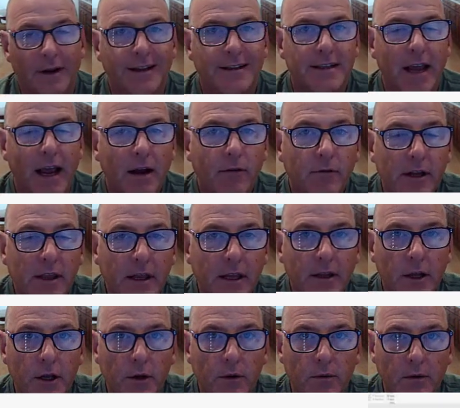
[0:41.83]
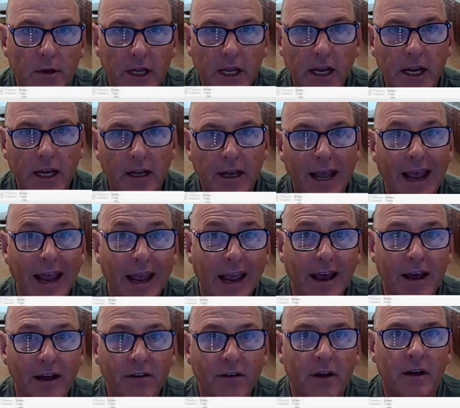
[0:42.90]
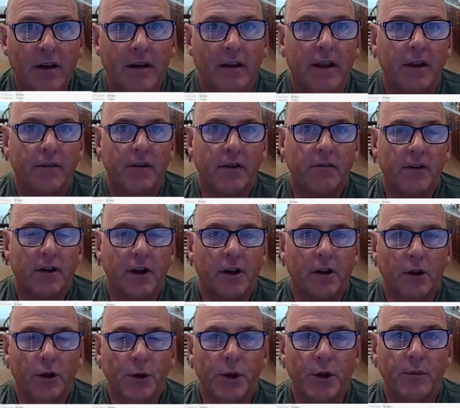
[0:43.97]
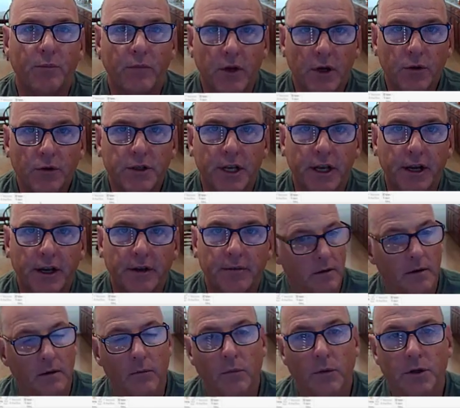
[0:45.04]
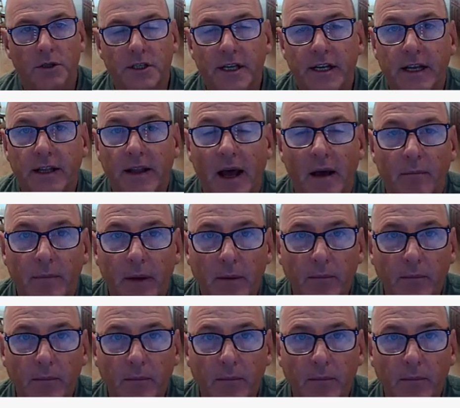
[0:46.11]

It's everything that you need, and they've even included music. We'll see in that